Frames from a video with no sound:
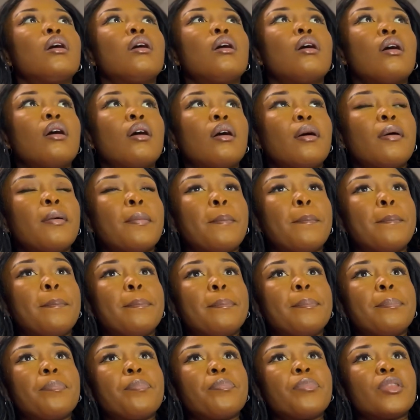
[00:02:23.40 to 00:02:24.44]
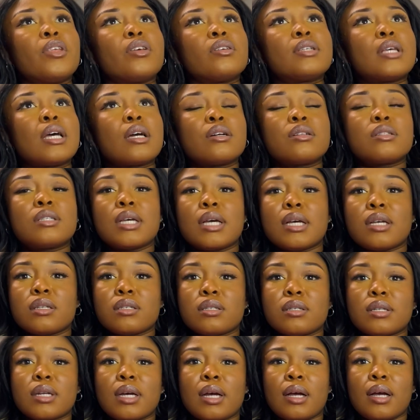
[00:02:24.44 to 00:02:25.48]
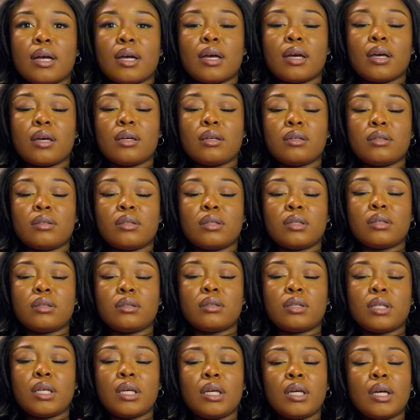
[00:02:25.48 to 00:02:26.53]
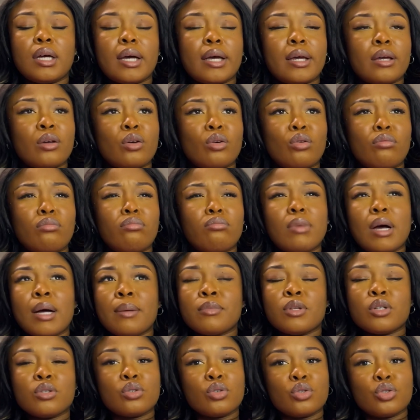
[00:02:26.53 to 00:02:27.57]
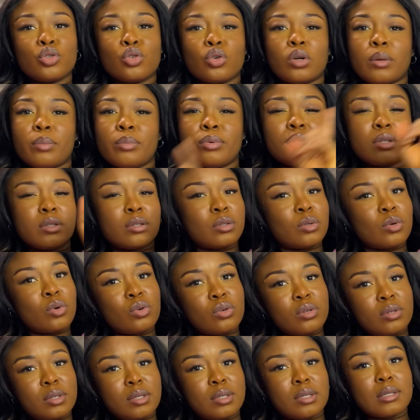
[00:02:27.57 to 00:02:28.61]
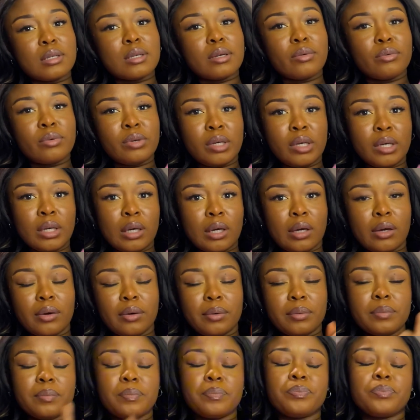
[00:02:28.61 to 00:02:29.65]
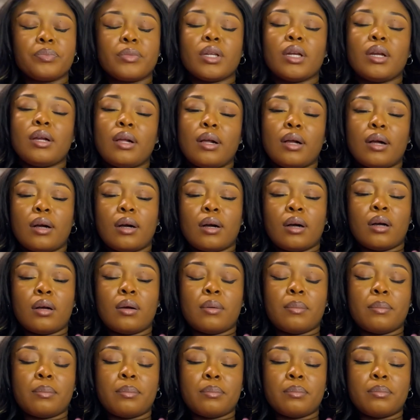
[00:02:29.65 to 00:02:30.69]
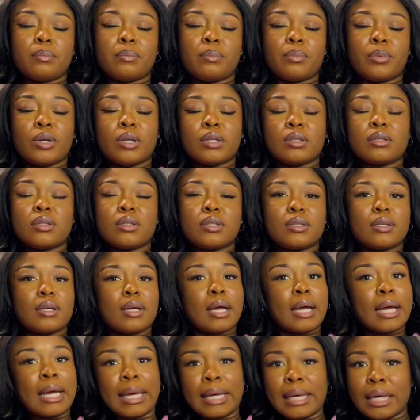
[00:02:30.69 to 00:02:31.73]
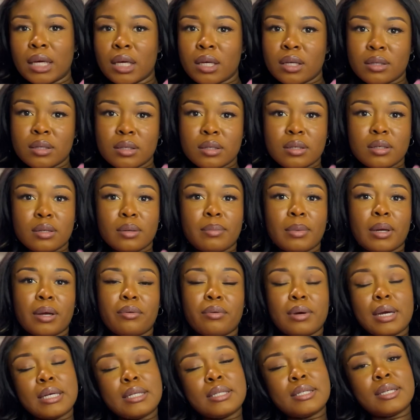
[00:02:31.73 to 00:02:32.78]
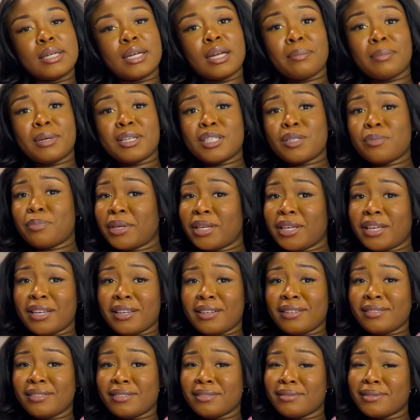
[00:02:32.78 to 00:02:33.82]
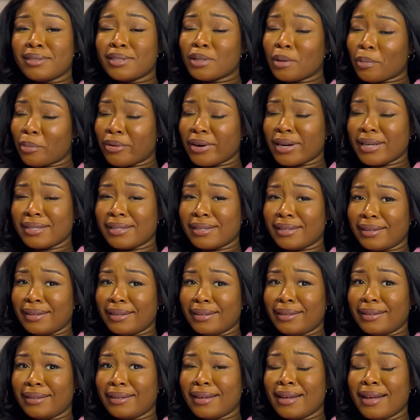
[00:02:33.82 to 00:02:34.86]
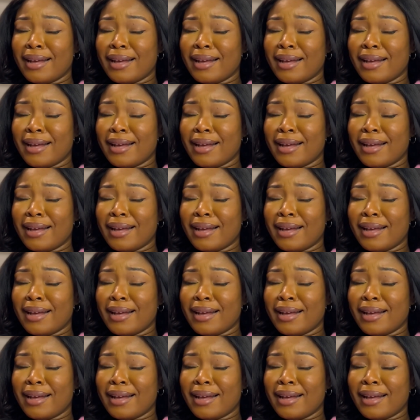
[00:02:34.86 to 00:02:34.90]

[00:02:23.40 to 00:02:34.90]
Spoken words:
The second test, I think I'm not so sure. I'll put the scores here. But I aced my writing and my speaking, surprisingly.